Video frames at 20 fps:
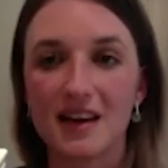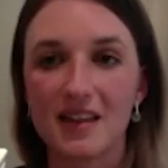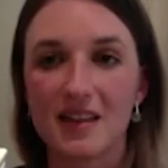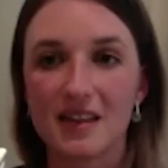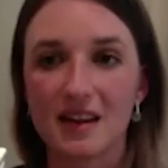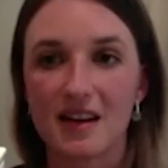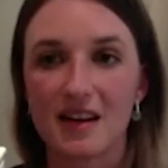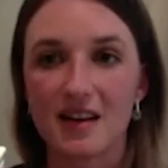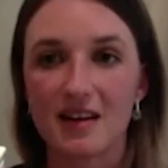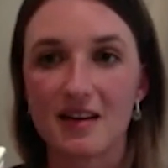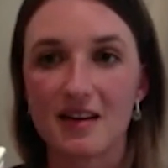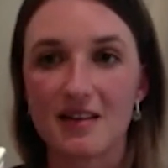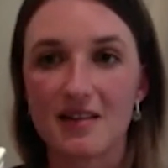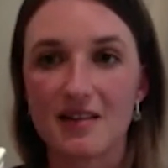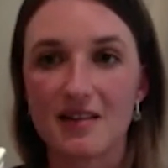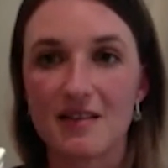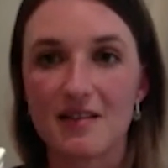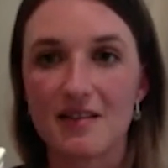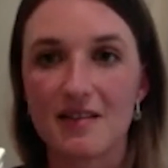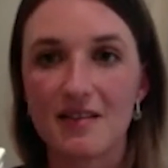that
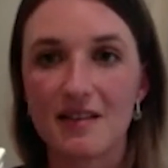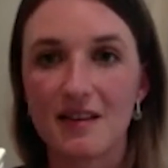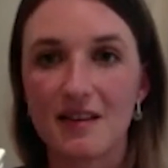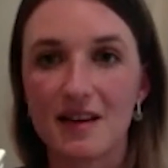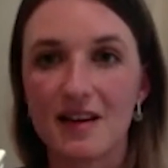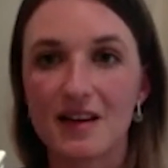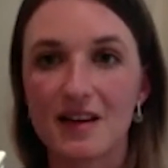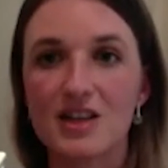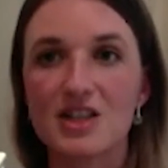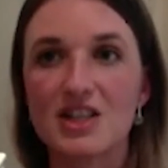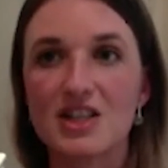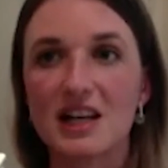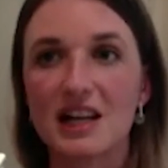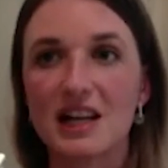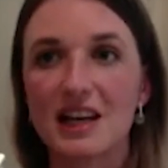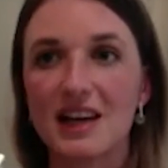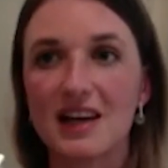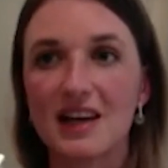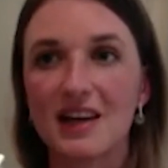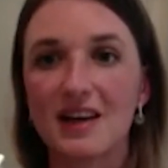is
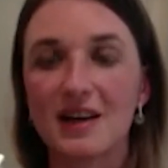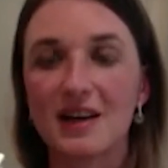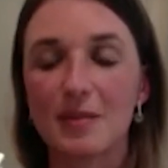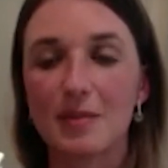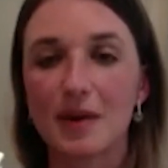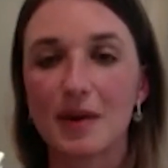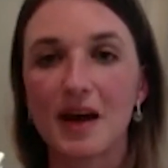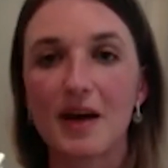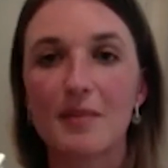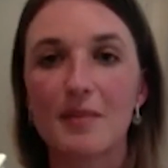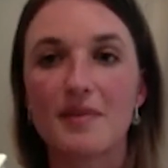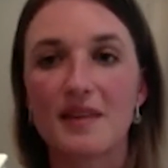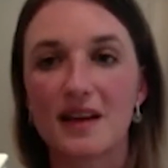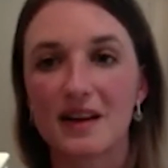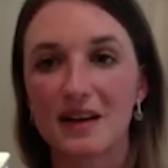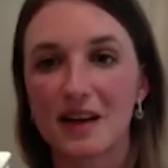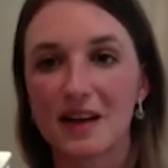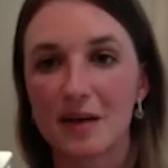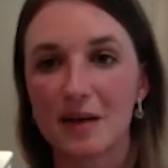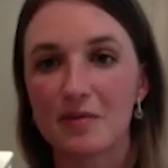initially perhaps
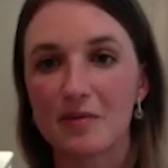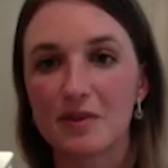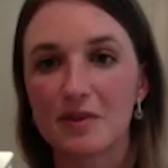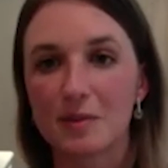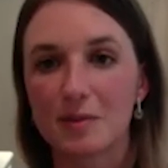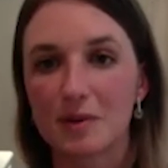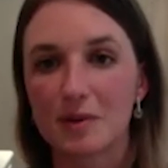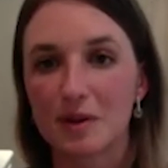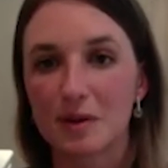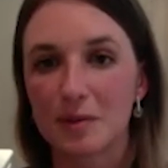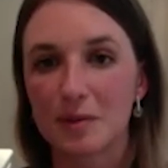uncomfortable,